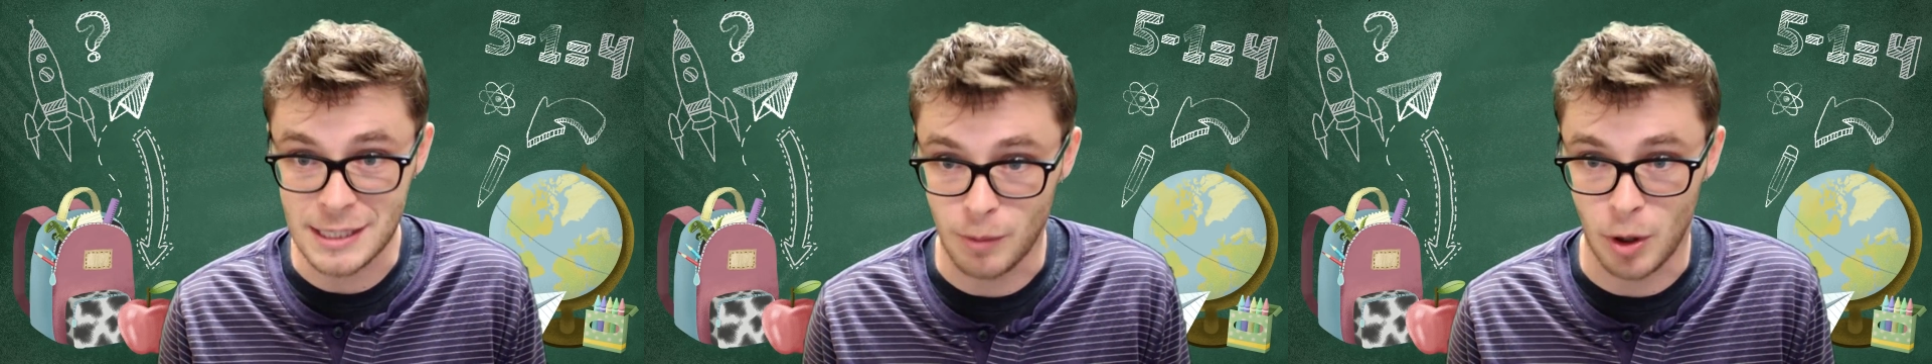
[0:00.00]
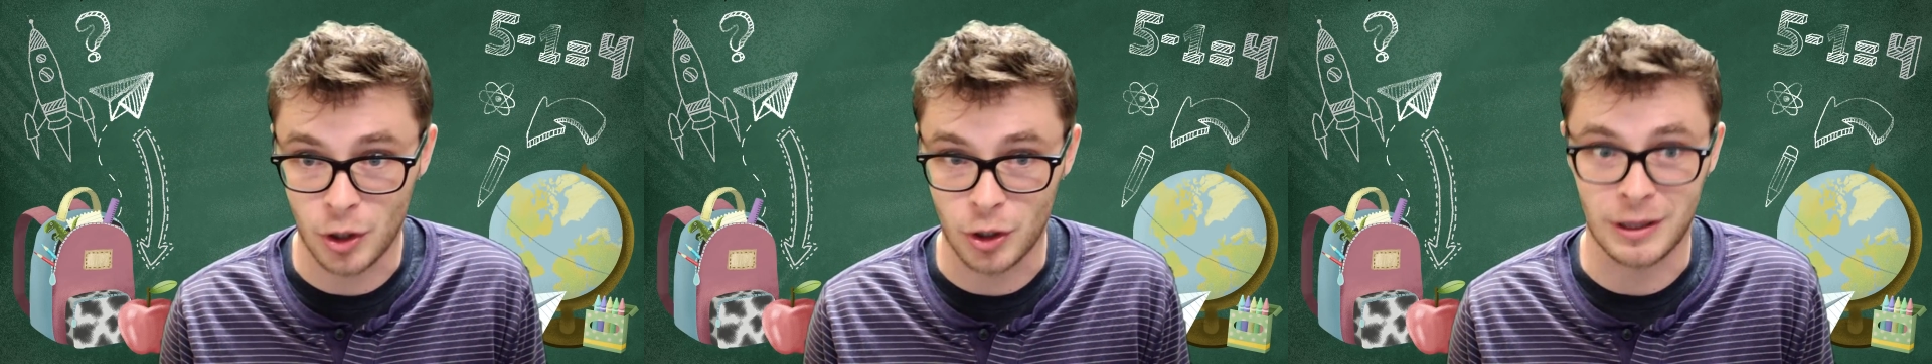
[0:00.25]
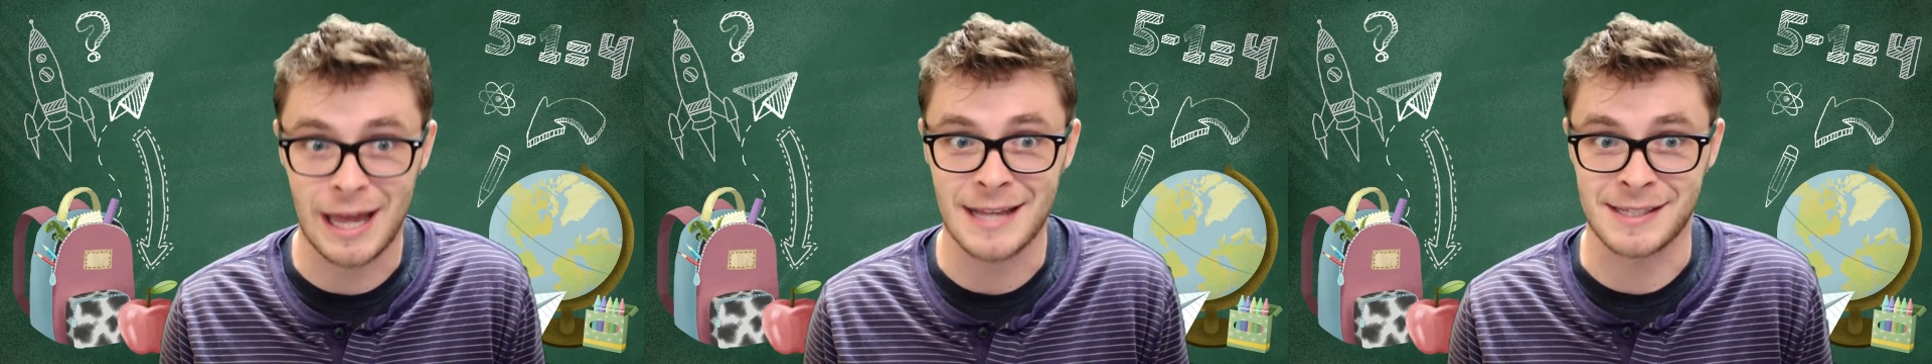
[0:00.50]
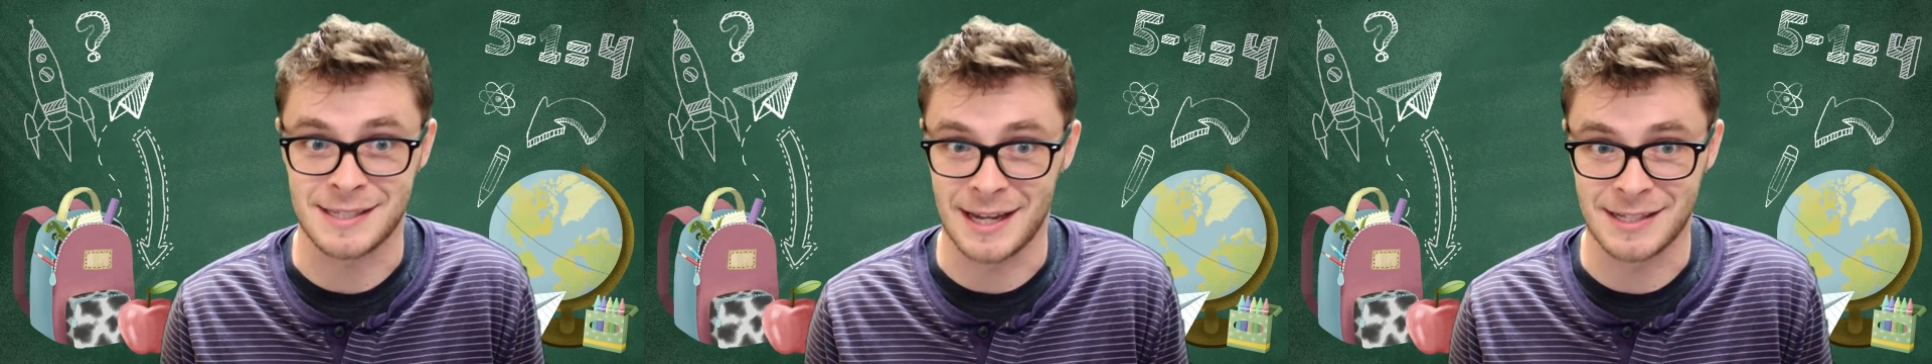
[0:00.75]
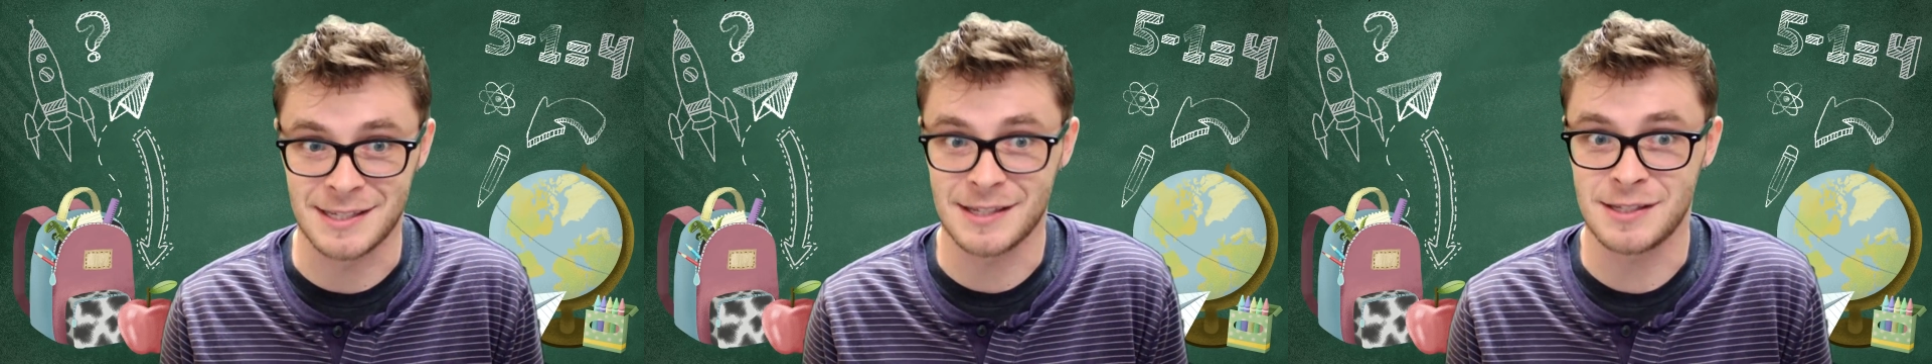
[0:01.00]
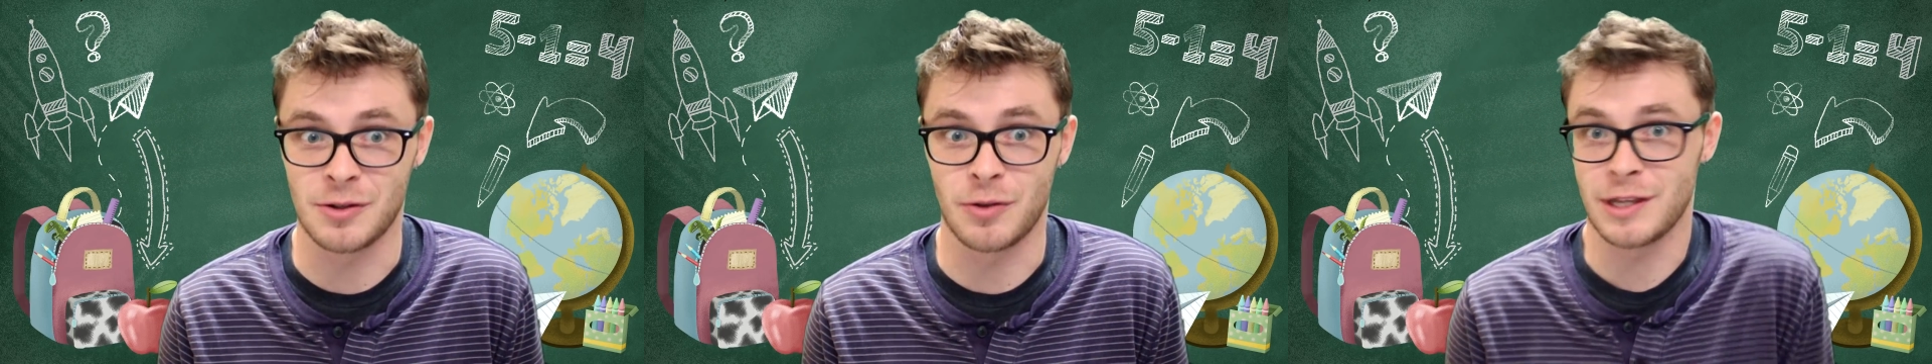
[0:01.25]
smaller class
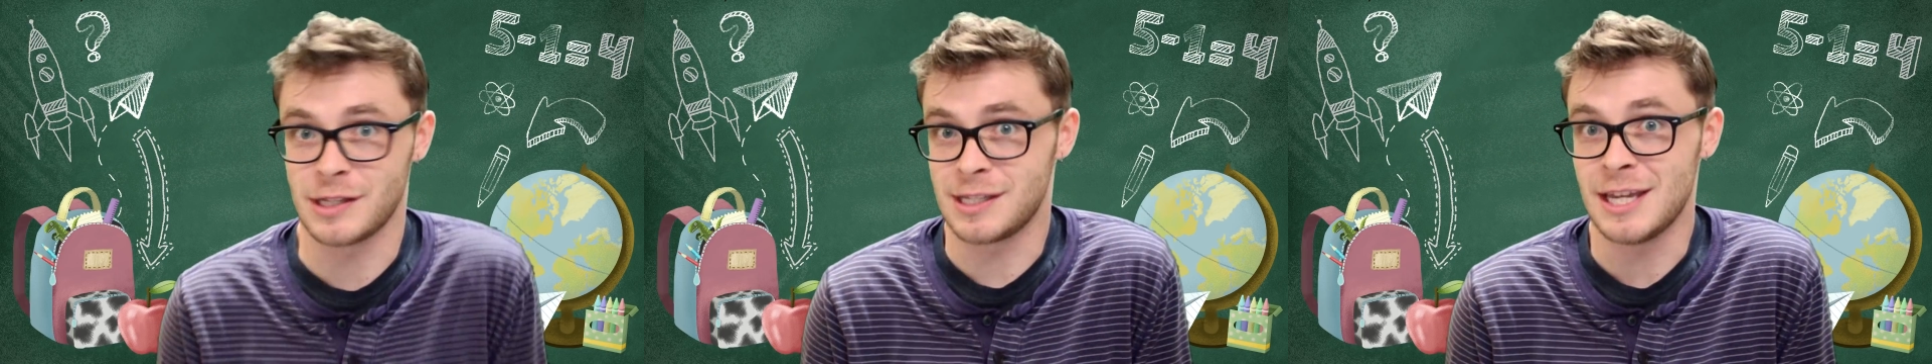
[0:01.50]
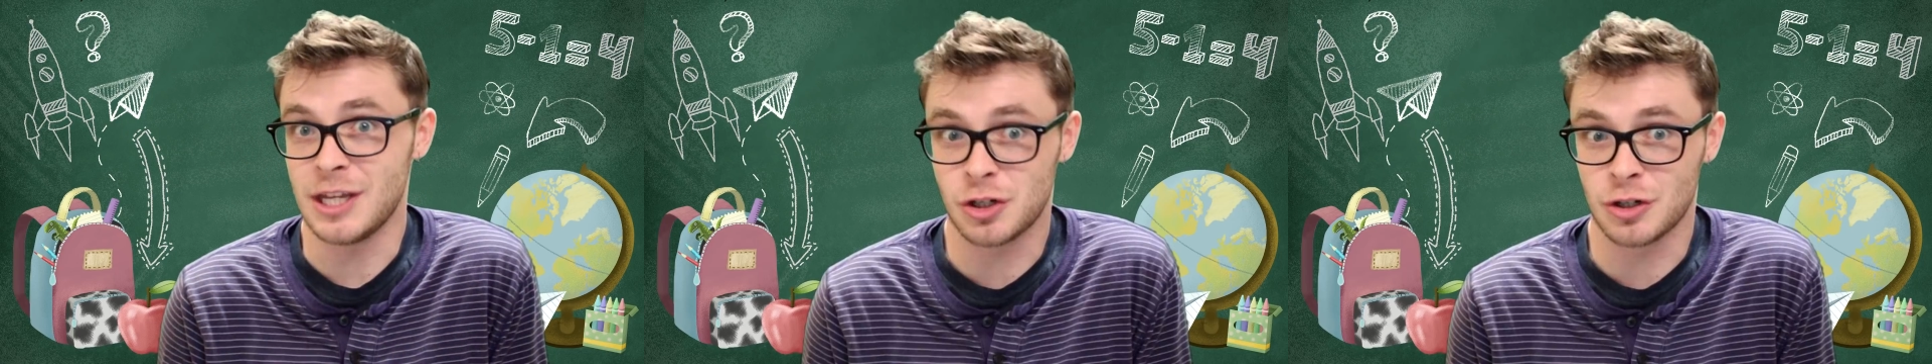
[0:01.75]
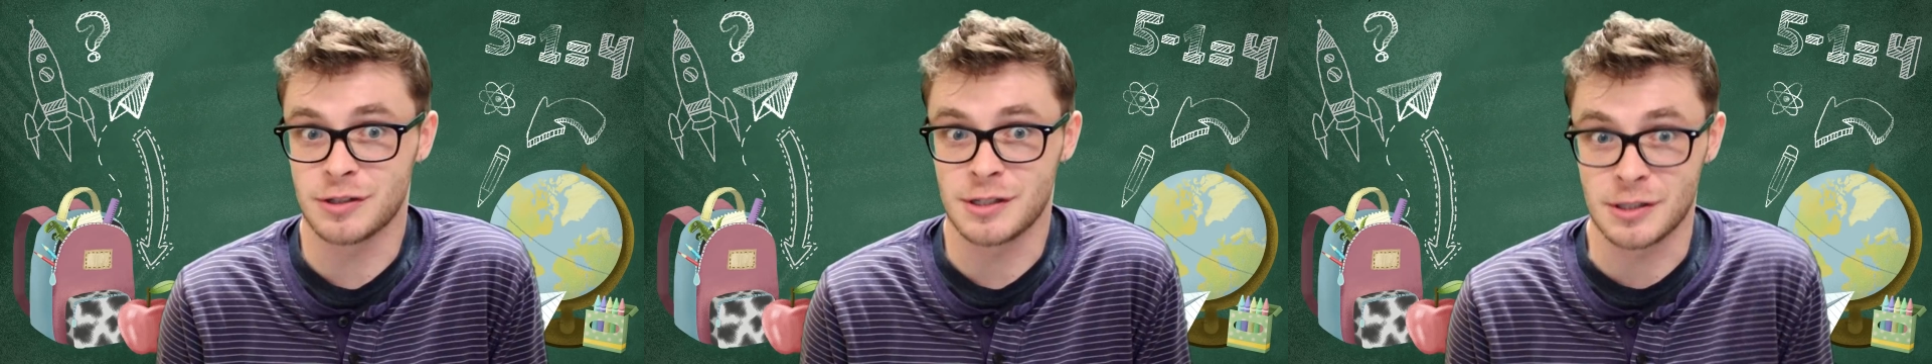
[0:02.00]
sizes so that teachers